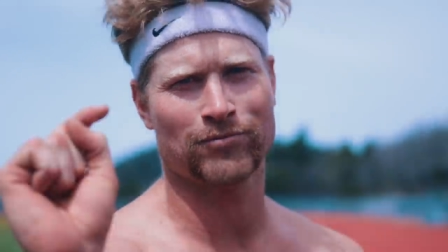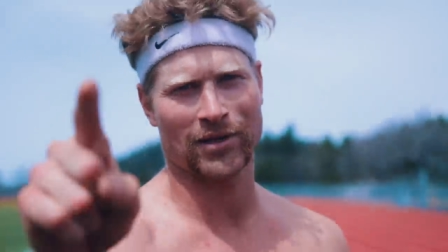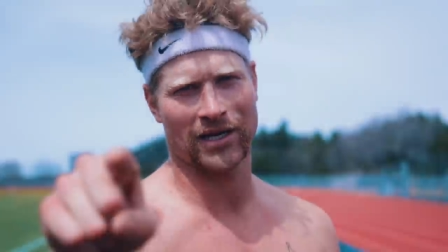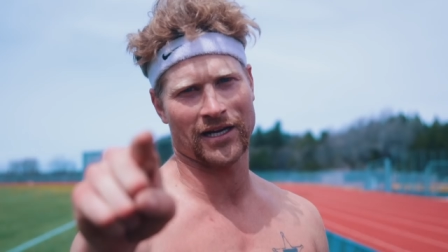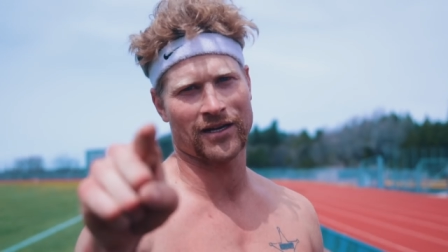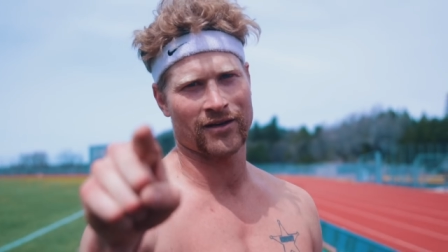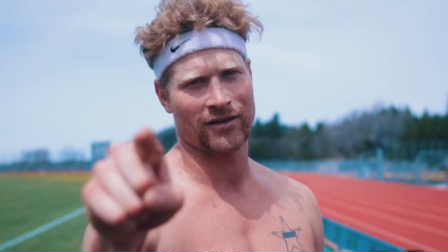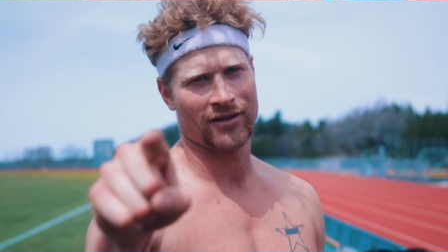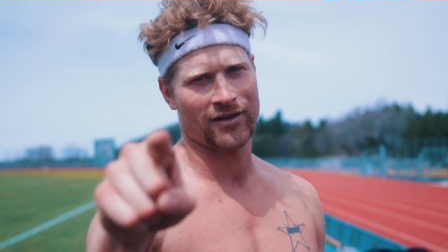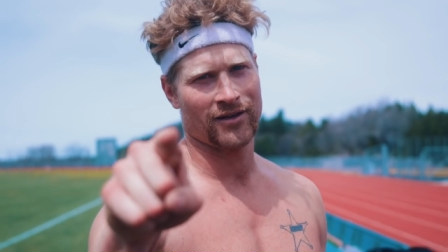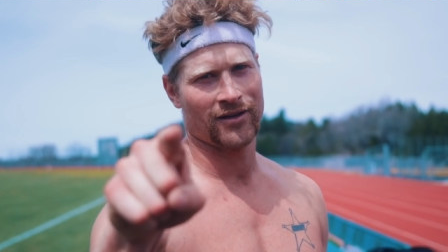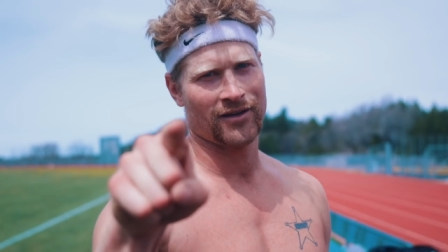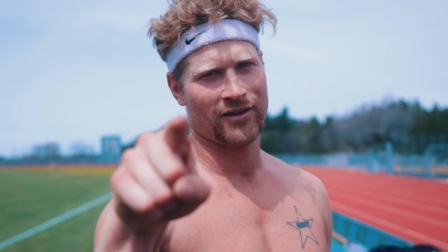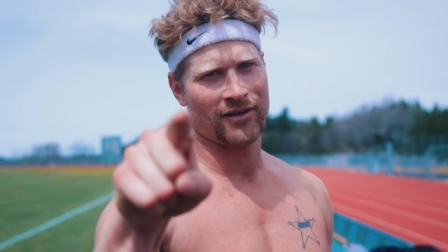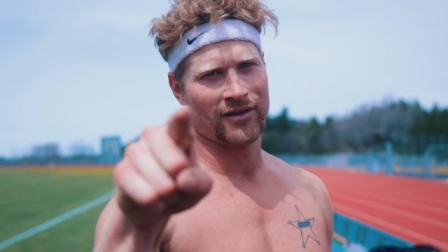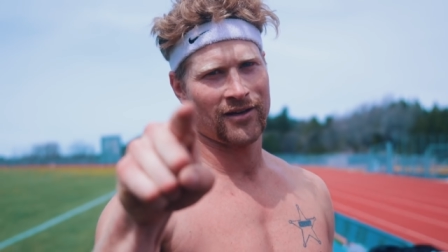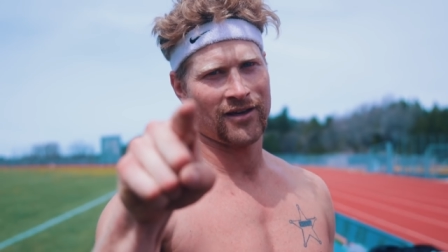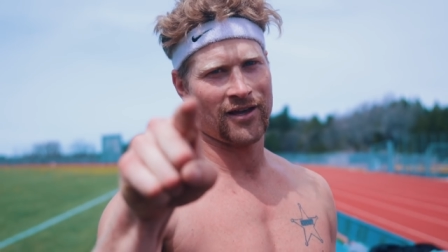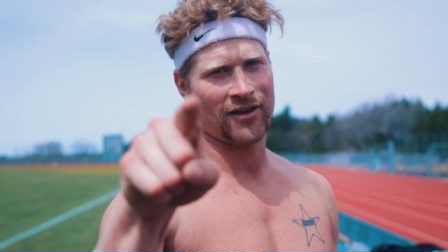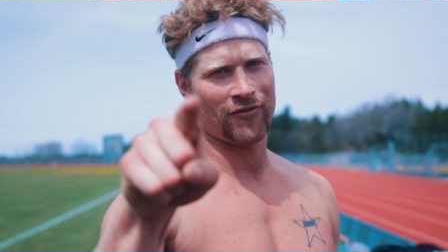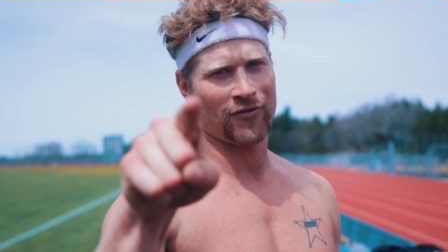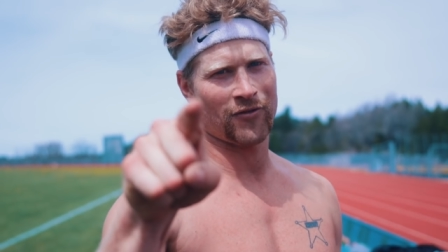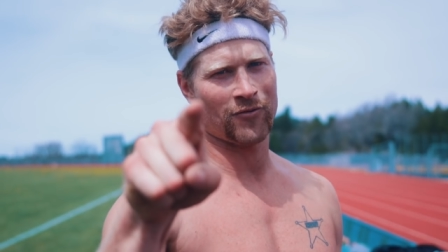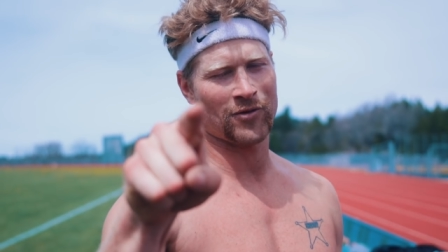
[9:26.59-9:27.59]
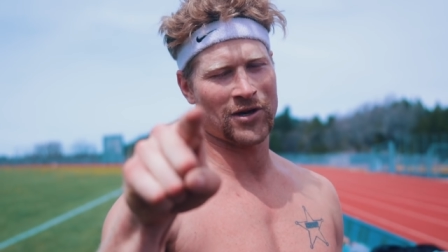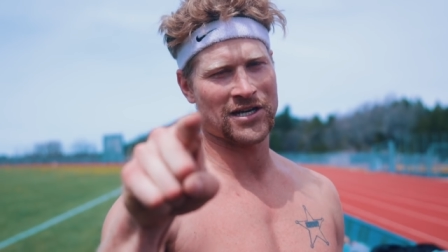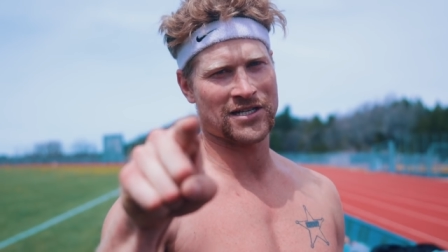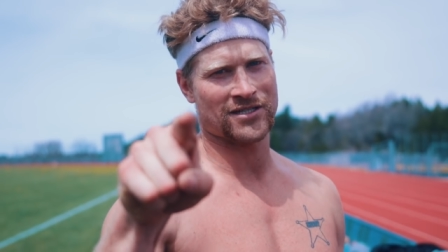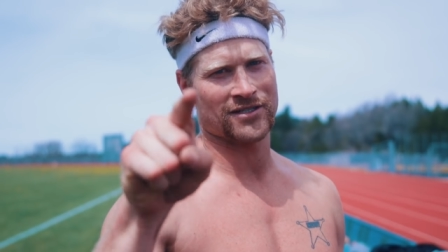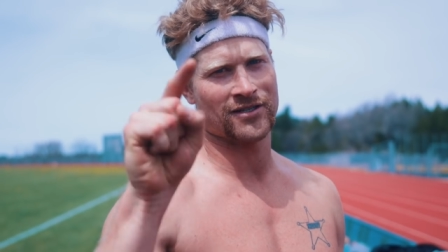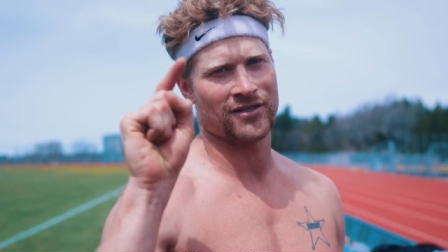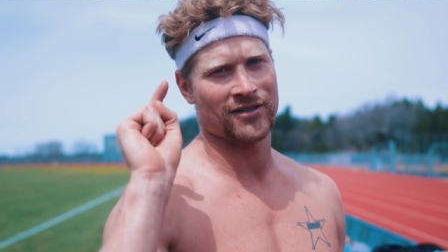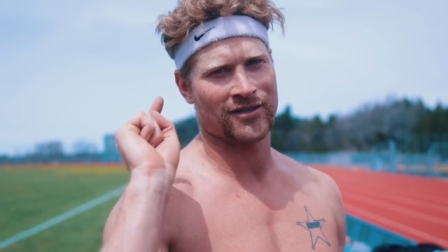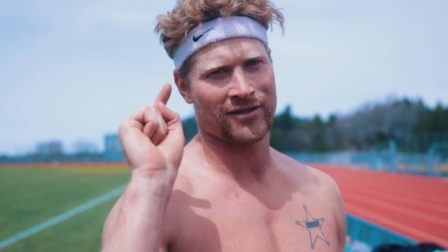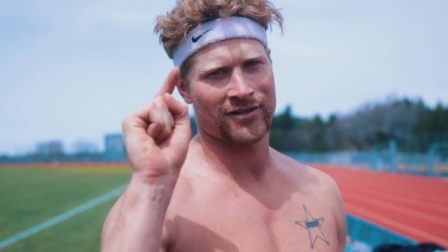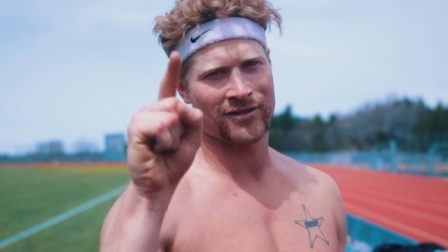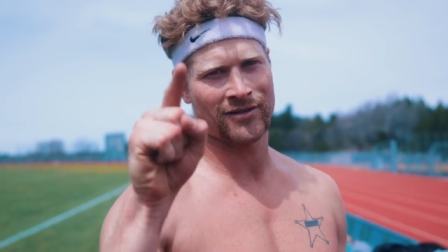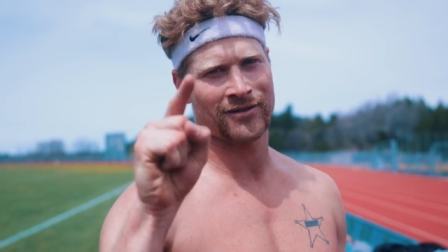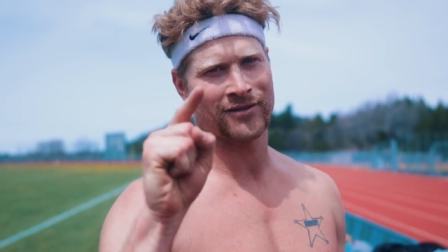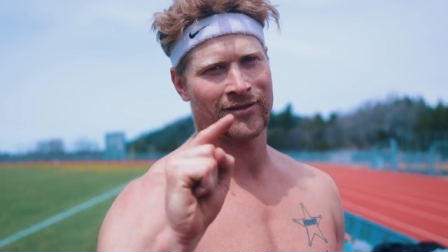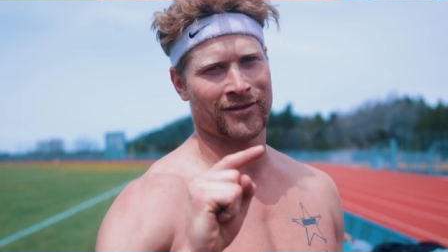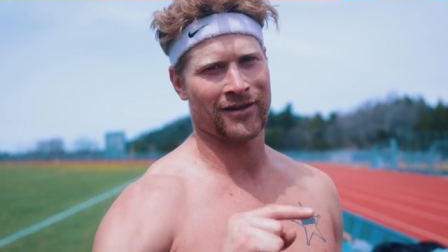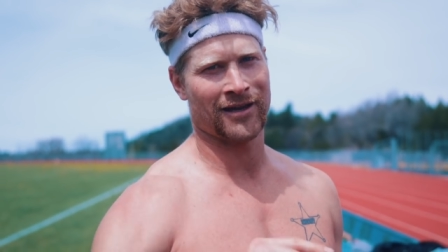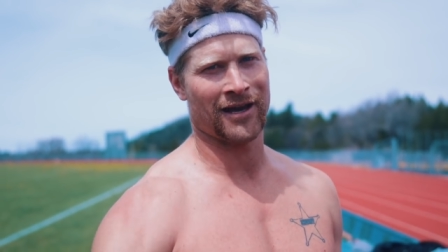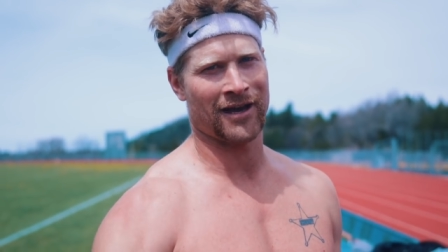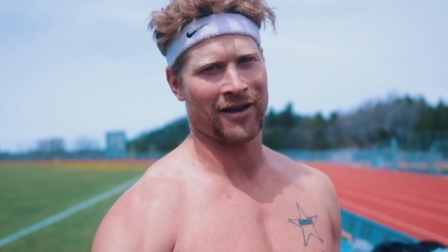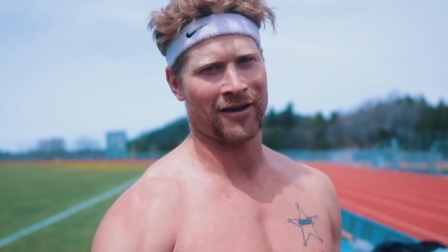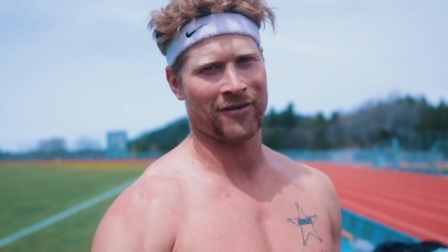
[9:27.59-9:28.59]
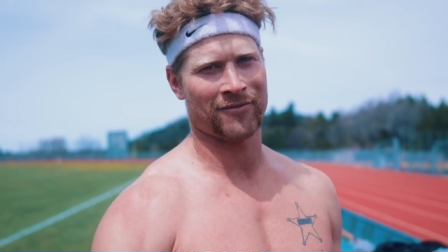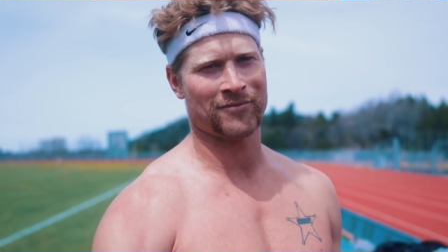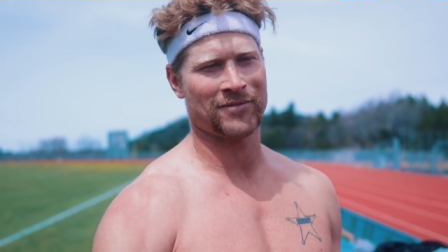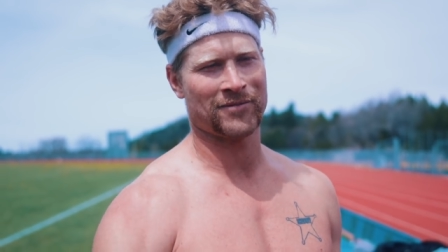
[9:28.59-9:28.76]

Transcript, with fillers: but if I wasn't, Yo,